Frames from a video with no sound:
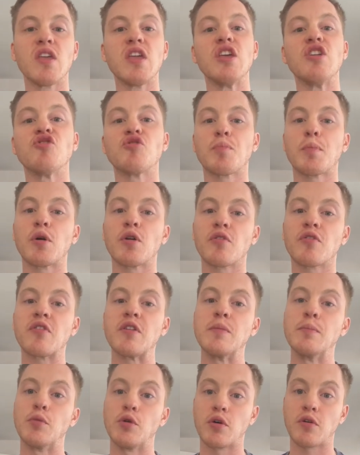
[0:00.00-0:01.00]
each
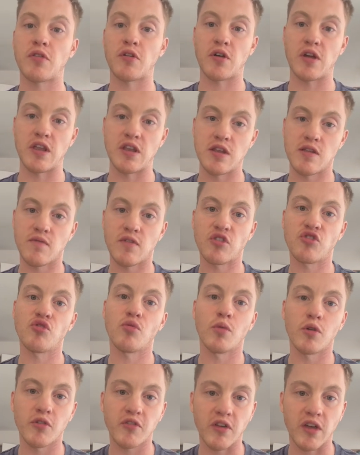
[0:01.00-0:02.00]
person book their
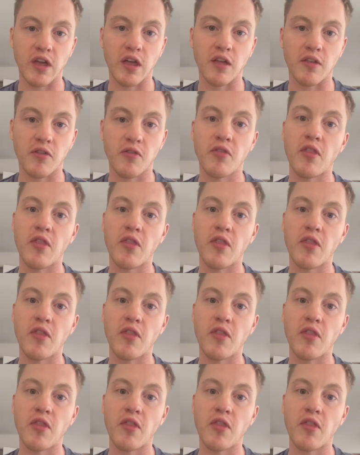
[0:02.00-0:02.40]
individual tickets.